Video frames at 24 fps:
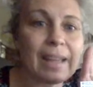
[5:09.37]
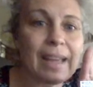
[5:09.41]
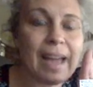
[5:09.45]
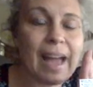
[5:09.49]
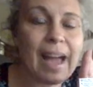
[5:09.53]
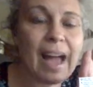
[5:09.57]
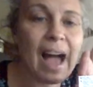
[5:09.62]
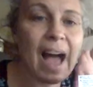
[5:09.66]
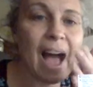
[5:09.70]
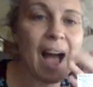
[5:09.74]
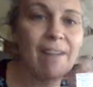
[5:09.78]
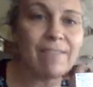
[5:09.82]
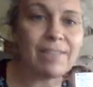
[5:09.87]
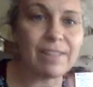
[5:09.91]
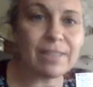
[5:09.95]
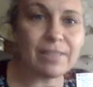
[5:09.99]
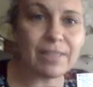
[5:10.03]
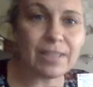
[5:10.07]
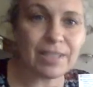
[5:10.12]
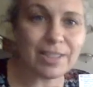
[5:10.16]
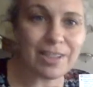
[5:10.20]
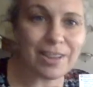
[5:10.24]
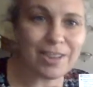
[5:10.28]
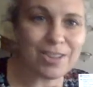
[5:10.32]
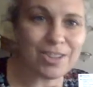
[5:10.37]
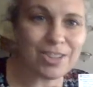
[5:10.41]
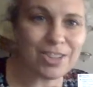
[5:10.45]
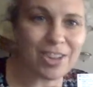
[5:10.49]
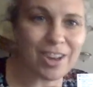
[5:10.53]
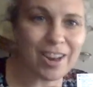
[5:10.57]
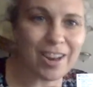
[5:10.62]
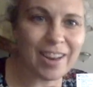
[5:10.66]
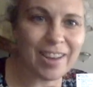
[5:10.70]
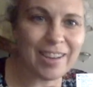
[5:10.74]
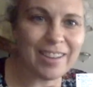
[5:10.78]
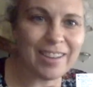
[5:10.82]
half of a
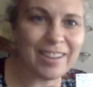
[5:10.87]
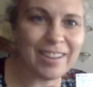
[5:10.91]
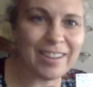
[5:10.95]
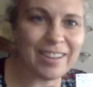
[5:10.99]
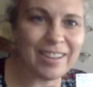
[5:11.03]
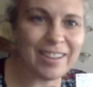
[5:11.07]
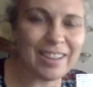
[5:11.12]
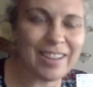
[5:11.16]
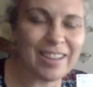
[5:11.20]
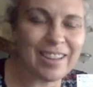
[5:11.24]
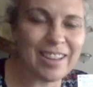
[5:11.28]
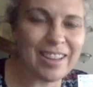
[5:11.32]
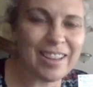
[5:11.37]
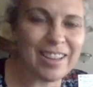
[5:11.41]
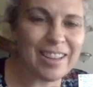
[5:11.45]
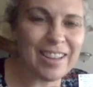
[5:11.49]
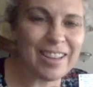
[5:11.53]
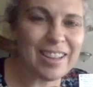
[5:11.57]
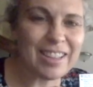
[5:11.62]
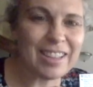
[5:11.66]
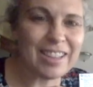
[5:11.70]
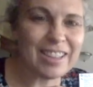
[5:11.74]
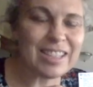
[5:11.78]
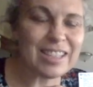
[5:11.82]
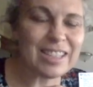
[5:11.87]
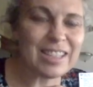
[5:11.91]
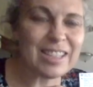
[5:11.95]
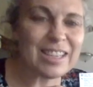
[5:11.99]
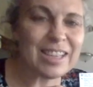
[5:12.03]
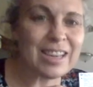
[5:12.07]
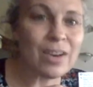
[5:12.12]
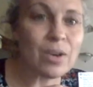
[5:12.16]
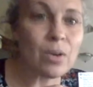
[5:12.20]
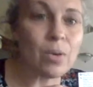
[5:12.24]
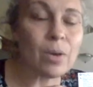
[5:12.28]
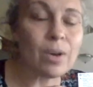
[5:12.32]
sunshine
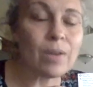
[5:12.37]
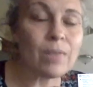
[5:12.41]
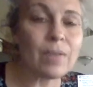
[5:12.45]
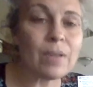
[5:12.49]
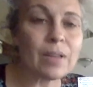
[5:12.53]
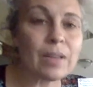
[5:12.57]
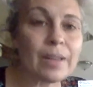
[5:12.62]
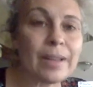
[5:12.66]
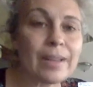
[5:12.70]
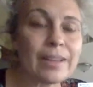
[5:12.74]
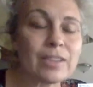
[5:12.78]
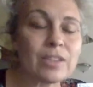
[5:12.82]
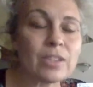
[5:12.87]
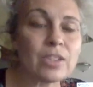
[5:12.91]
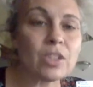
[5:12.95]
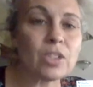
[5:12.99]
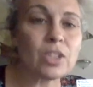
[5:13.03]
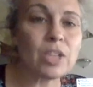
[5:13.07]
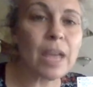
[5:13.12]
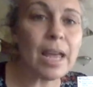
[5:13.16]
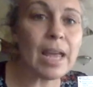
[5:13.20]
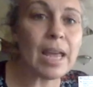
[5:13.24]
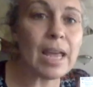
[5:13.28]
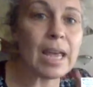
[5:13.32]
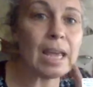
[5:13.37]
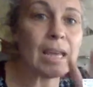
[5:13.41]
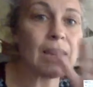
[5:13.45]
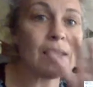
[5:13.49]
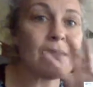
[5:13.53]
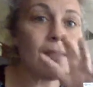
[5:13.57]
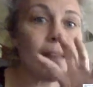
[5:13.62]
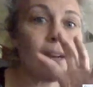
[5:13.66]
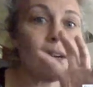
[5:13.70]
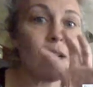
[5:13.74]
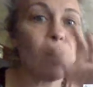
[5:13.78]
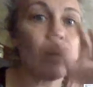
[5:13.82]
listed, or if it likes shade,
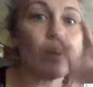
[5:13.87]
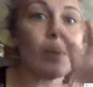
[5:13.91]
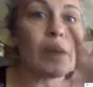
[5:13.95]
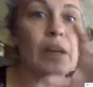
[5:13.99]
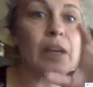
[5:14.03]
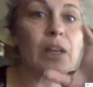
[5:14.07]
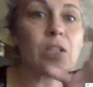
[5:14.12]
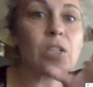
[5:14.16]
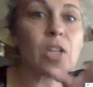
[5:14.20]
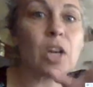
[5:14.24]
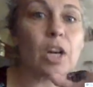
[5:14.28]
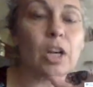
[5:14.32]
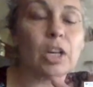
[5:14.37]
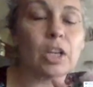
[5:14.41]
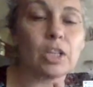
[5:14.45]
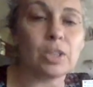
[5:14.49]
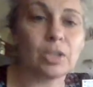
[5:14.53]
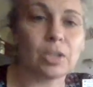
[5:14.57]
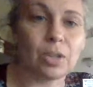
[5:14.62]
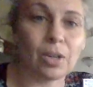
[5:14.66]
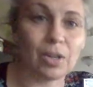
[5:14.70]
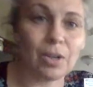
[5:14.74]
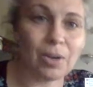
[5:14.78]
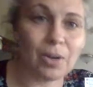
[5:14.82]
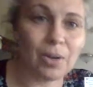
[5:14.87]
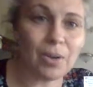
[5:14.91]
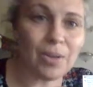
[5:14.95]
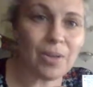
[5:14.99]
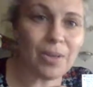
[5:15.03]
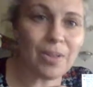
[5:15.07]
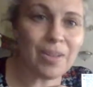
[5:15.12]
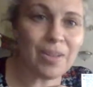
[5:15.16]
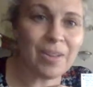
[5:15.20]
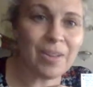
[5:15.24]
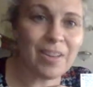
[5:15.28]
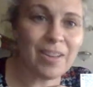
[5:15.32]
then it'll be a dark
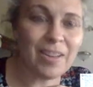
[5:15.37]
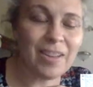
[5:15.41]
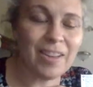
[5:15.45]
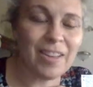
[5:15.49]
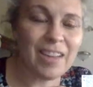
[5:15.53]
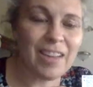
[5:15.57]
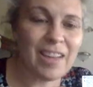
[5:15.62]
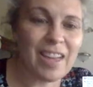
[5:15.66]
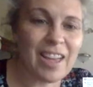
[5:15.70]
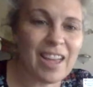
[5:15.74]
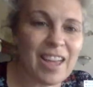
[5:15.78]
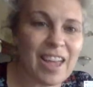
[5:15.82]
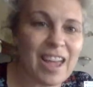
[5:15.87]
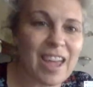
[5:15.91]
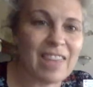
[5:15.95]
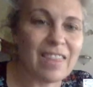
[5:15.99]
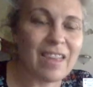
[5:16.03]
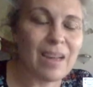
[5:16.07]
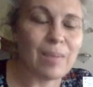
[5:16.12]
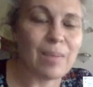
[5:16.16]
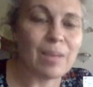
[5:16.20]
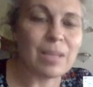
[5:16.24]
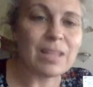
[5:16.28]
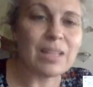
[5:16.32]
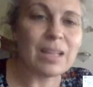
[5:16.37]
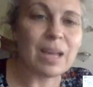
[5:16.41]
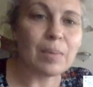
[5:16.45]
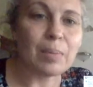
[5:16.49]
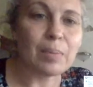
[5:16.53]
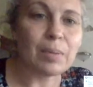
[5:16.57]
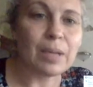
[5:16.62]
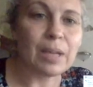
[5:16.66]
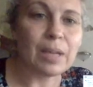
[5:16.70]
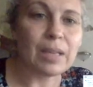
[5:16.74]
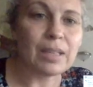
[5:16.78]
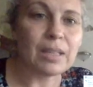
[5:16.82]
circle, and that means that
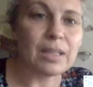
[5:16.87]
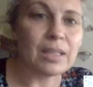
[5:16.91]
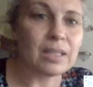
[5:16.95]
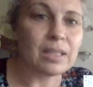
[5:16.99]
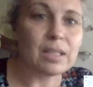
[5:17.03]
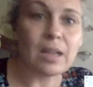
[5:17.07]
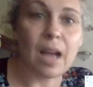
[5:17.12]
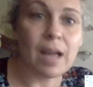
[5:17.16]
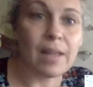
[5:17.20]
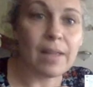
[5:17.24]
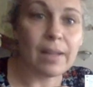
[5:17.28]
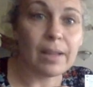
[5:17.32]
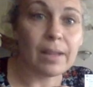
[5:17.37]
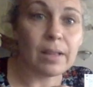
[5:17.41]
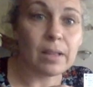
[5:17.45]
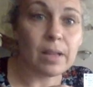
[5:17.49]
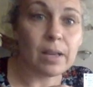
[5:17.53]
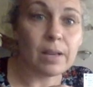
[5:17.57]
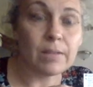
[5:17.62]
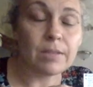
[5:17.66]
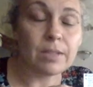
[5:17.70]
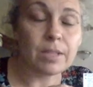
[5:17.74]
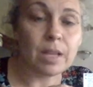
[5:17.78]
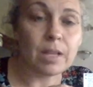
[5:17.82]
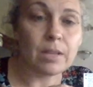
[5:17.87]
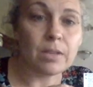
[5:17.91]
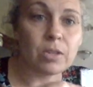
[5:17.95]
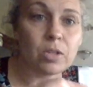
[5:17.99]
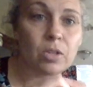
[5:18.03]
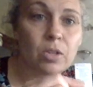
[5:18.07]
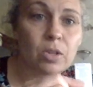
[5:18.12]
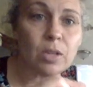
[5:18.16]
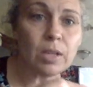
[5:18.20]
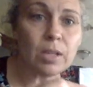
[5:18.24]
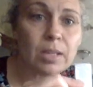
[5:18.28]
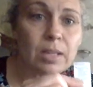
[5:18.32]
plant does not like a lot of sun. So
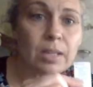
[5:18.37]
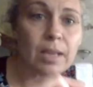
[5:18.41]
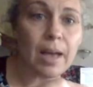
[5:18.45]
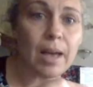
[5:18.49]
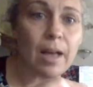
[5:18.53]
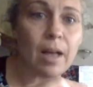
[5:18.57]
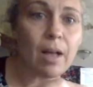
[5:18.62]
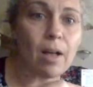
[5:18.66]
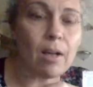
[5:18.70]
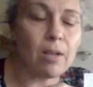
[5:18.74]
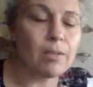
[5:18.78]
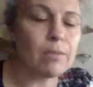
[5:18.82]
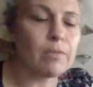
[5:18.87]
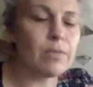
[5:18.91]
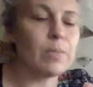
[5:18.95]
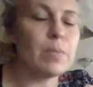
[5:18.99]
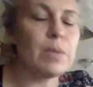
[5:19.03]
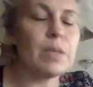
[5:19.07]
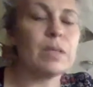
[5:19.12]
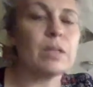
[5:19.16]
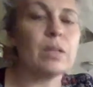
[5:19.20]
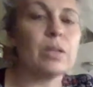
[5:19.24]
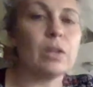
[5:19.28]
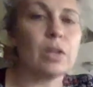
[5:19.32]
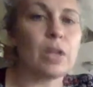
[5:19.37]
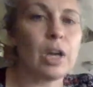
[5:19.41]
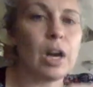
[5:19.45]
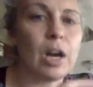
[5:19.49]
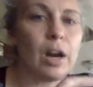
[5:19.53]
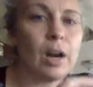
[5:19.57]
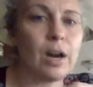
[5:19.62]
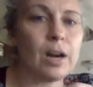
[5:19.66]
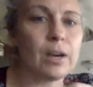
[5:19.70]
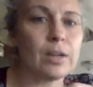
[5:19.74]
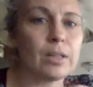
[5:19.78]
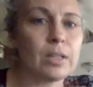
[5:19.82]
you can tell from these little
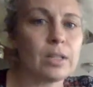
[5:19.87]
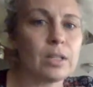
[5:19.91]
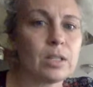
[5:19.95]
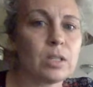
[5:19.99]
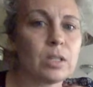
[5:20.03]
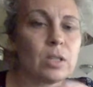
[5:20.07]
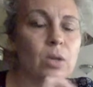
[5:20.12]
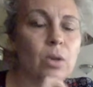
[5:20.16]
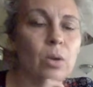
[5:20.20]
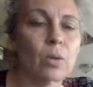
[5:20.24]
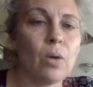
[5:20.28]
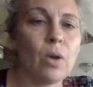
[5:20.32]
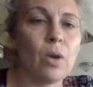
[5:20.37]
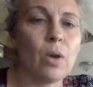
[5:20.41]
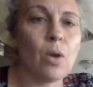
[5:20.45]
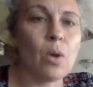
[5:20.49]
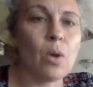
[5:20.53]
cards as to